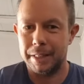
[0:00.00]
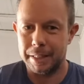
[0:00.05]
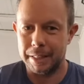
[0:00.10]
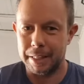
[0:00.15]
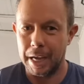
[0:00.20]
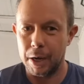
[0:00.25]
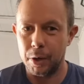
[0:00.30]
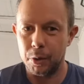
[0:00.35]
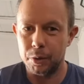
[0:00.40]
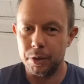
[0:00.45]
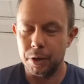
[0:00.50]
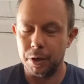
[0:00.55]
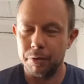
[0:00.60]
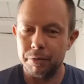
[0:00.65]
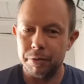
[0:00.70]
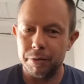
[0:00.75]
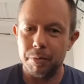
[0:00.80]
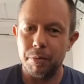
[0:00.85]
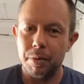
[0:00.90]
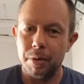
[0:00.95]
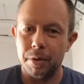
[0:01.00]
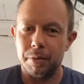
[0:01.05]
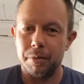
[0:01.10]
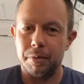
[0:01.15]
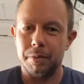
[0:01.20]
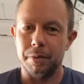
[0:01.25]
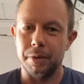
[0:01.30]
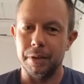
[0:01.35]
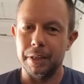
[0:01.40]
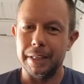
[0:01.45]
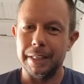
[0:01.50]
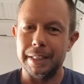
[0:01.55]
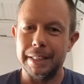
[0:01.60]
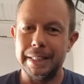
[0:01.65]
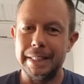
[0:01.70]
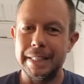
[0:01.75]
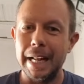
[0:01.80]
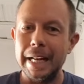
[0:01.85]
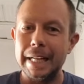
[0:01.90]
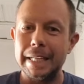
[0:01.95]
town of
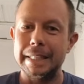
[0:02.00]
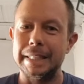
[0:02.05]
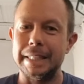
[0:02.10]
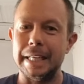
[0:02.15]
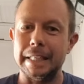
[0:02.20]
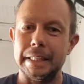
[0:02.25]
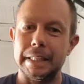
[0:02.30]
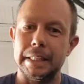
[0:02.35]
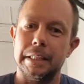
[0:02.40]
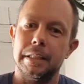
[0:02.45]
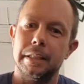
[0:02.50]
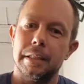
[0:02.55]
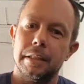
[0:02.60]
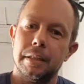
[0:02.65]
Silkses.